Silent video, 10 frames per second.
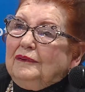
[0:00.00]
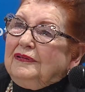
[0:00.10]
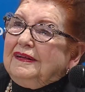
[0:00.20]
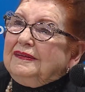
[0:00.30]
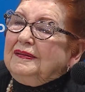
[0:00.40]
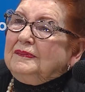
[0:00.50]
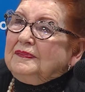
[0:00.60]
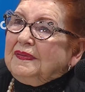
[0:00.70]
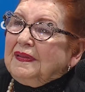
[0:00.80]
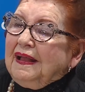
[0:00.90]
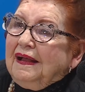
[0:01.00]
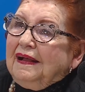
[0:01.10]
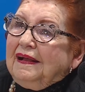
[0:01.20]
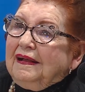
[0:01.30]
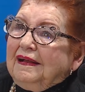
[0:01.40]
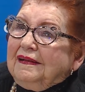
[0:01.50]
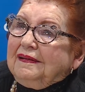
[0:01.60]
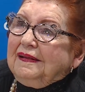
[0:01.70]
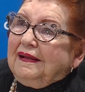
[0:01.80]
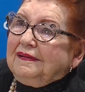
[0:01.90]
Well,
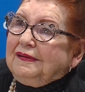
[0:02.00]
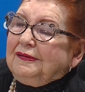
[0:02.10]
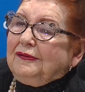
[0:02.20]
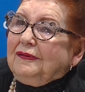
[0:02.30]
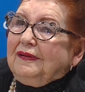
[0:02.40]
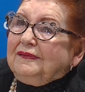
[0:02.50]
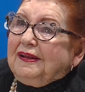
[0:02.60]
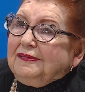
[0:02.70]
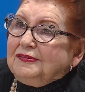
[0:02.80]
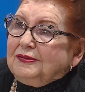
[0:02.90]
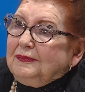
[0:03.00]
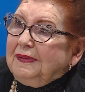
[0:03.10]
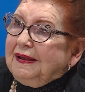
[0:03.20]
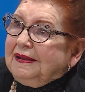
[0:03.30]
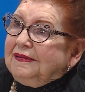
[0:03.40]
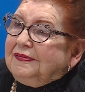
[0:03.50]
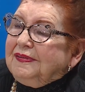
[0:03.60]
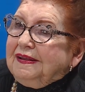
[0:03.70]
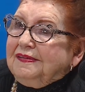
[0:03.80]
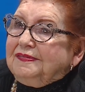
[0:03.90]
you know, I've done so many
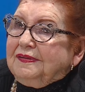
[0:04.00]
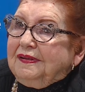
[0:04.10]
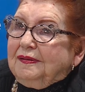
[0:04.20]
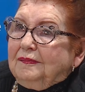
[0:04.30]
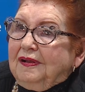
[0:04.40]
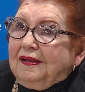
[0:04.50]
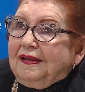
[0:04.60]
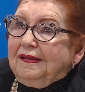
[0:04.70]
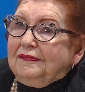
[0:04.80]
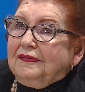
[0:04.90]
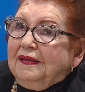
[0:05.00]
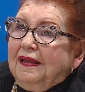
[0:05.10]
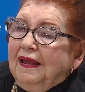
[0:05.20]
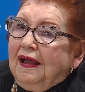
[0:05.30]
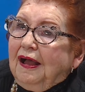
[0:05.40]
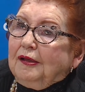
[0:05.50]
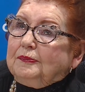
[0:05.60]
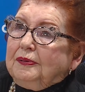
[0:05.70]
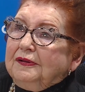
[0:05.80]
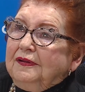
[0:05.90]
things in my life. I
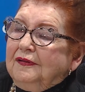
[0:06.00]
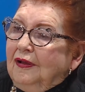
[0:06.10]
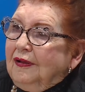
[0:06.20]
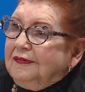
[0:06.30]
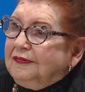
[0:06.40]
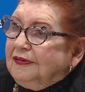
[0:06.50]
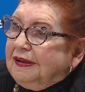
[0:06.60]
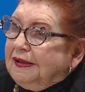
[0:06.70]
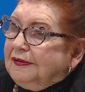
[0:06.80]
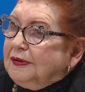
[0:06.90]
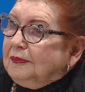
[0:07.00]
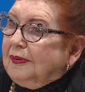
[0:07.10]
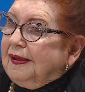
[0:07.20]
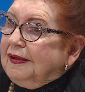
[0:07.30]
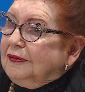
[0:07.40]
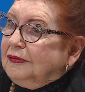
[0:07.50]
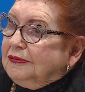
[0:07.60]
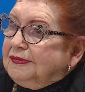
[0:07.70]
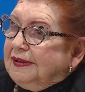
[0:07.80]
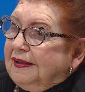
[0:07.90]
put an offer in to buy a
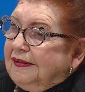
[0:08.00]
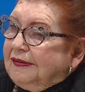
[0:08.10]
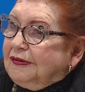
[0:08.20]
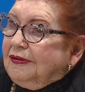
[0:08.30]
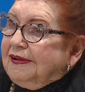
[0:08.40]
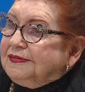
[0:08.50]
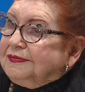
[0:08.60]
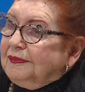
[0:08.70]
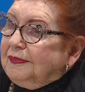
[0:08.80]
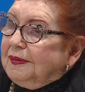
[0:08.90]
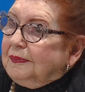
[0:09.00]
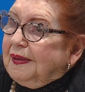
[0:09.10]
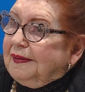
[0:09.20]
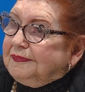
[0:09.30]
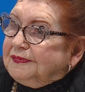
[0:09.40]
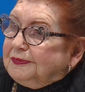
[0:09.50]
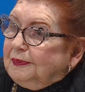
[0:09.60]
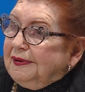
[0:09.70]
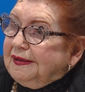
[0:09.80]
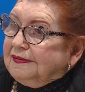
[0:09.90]
hotel across from the Banff
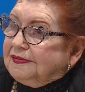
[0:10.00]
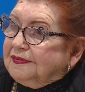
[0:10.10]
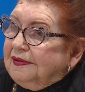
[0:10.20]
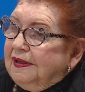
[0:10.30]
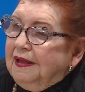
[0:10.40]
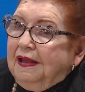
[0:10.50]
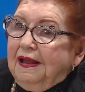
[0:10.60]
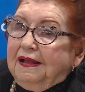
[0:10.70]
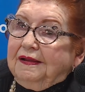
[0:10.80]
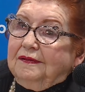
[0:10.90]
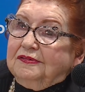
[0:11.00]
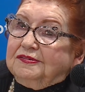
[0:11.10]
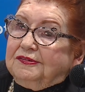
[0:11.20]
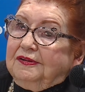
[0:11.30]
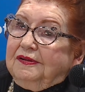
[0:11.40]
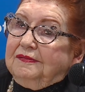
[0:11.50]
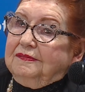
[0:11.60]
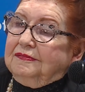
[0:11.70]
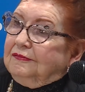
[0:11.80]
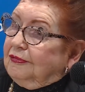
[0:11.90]
Springs, and I was going to
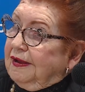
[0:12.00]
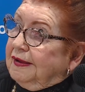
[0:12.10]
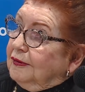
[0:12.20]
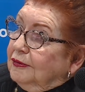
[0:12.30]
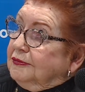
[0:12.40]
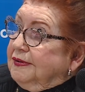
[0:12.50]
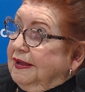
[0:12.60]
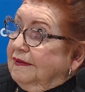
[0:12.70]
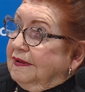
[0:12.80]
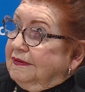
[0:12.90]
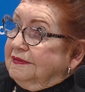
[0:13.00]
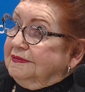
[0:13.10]
run a hotel.